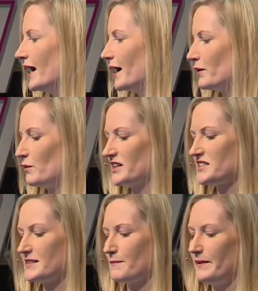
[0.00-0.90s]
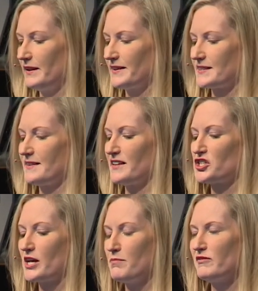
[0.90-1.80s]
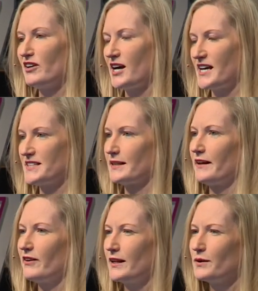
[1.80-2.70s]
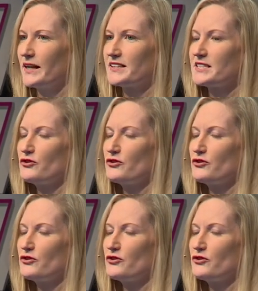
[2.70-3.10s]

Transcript: And we wanted to build this in the shape of a heart, and I really wanted